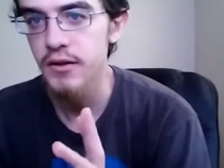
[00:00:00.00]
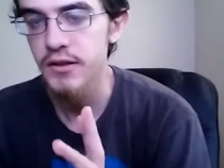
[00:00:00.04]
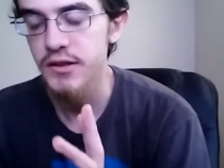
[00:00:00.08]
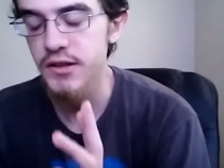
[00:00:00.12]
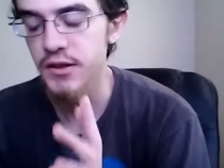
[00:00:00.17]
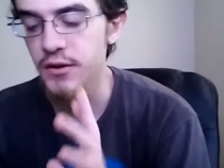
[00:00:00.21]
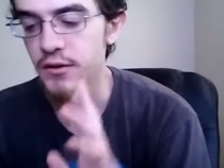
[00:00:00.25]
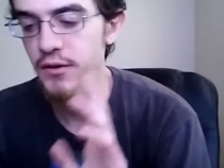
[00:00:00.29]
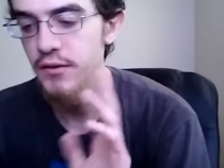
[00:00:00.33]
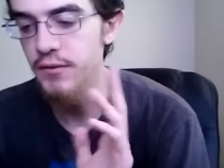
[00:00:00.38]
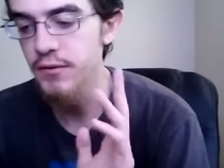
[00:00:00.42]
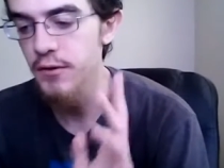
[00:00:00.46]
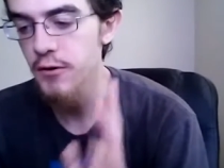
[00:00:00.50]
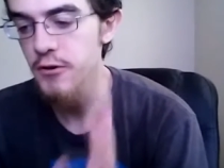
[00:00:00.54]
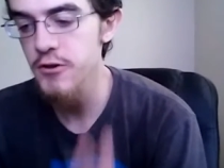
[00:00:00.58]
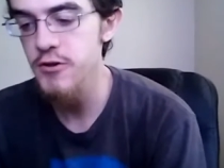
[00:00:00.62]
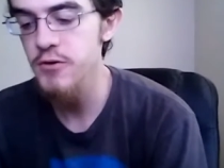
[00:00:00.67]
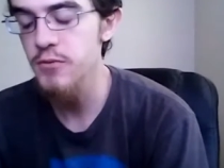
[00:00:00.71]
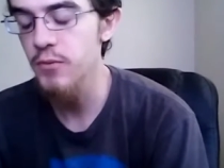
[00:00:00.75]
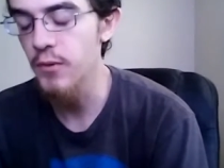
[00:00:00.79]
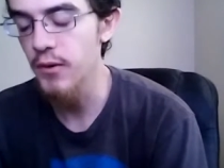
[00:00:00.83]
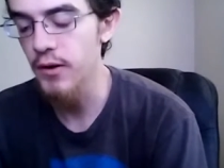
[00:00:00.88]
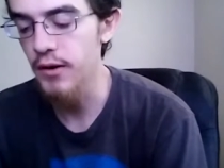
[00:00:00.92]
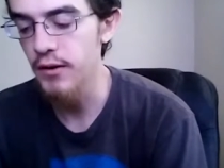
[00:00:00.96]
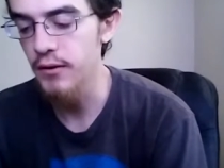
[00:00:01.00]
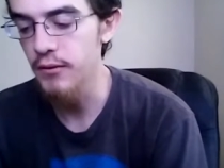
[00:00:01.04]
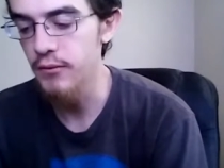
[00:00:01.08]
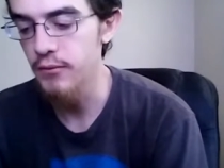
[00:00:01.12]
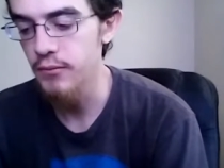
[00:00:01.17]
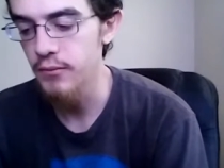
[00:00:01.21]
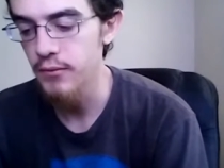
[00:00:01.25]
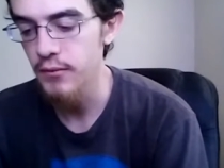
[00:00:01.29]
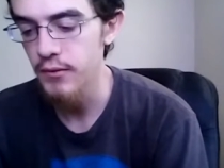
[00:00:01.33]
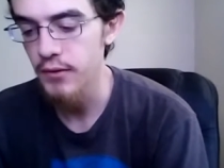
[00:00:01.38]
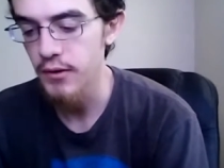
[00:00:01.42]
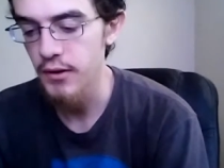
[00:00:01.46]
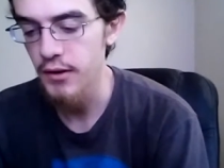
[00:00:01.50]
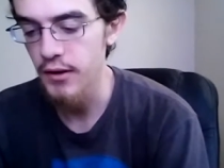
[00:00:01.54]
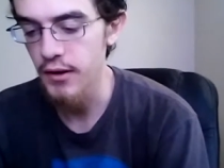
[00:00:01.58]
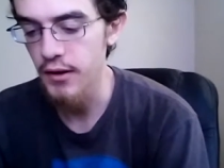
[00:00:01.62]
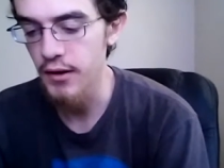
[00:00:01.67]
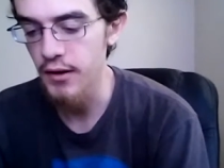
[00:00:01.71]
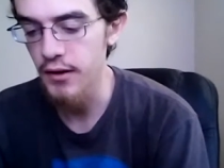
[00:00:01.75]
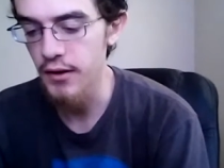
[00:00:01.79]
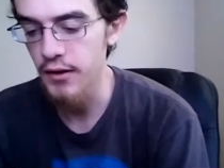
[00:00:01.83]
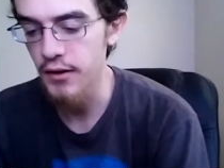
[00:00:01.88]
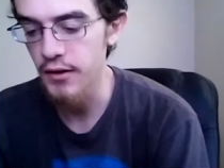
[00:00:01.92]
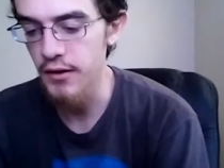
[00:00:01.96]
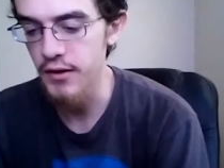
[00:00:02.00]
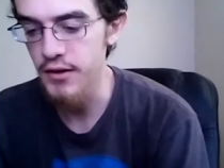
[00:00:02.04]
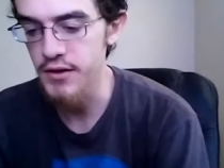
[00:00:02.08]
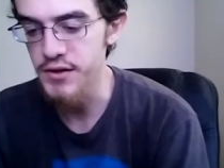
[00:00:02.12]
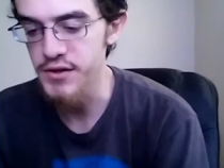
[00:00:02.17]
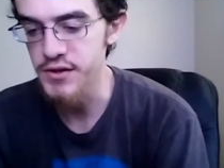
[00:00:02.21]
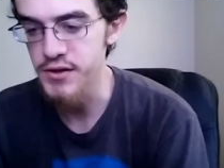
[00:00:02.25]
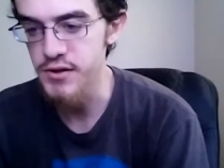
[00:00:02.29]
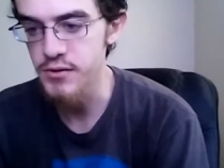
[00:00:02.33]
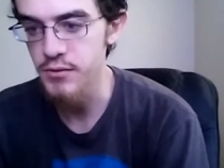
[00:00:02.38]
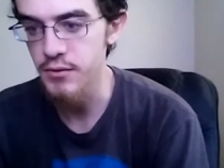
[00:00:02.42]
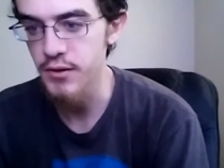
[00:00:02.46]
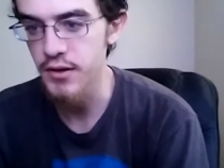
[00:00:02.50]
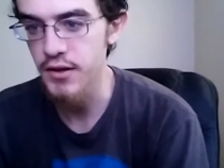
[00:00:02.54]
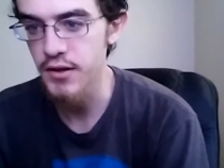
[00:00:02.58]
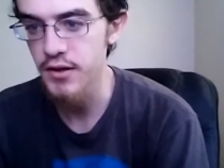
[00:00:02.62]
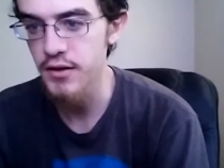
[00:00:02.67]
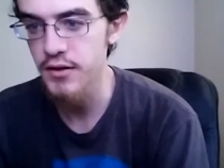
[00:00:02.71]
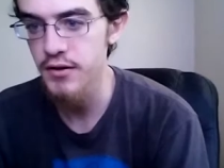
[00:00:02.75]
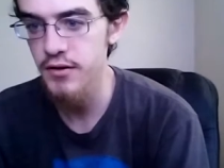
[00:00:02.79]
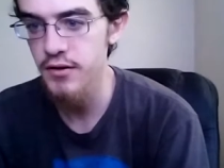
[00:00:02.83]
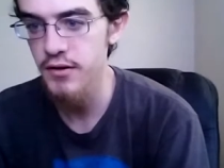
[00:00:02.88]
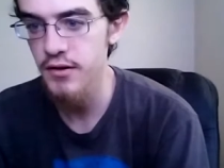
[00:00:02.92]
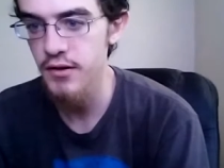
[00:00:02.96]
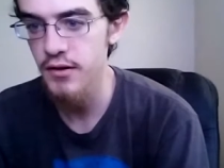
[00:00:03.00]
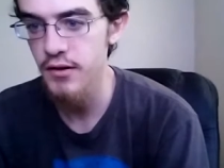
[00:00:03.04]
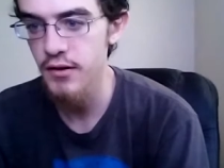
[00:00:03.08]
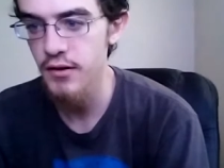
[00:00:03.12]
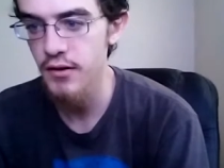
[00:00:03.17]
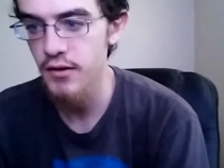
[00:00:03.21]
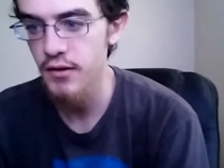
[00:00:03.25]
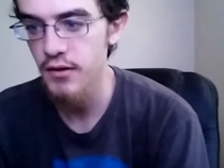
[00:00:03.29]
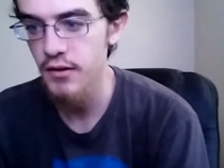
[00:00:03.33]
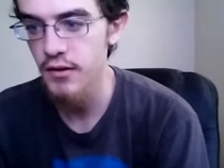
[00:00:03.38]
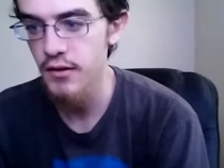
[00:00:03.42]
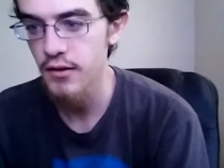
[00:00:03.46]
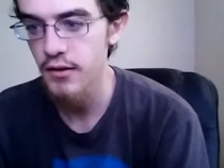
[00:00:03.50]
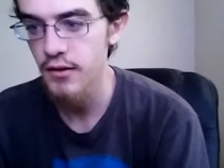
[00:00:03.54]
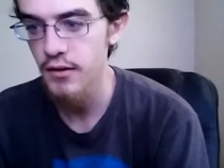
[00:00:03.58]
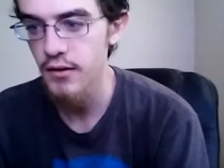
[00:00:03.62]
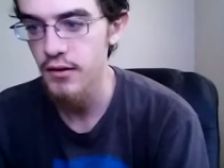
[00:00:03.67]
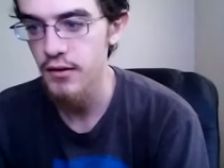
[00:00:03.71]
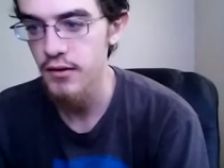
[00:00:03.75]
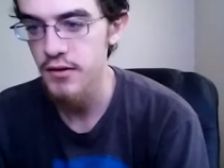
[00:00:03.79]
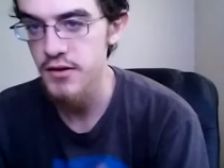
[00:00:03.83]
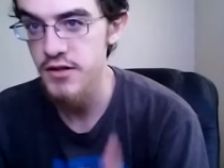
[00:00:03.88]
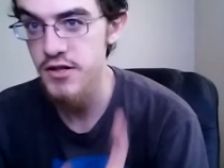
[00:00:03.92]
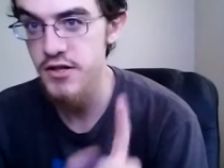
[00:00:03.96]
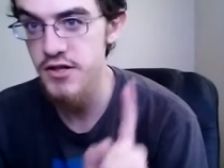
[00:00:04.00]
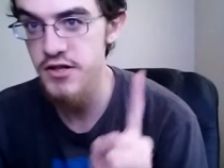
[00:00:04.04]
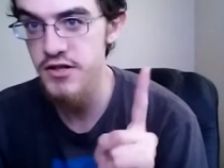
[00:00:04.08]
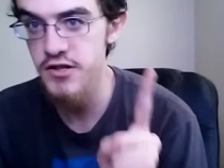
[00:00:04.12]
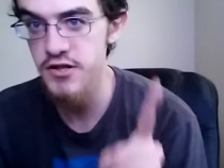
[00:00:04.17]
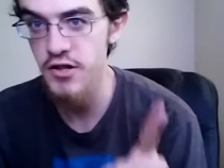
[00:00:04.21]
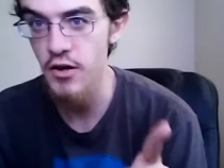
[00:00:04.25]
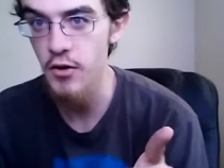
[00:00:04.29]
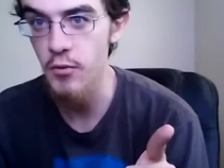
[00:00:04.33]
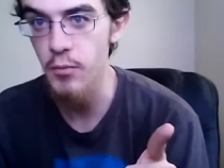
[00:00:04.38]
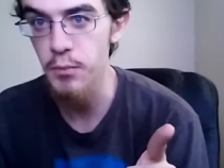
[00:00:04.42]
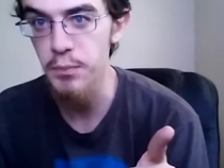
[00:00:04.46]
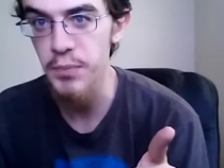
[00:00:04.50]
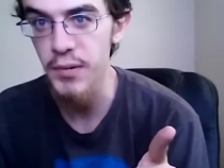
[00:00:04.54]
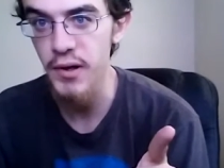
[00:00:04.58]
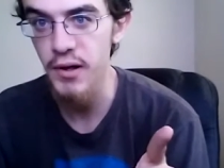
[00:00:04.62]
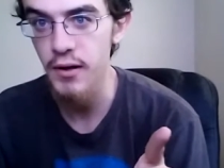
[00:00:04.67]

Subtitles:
So the first one is with soap.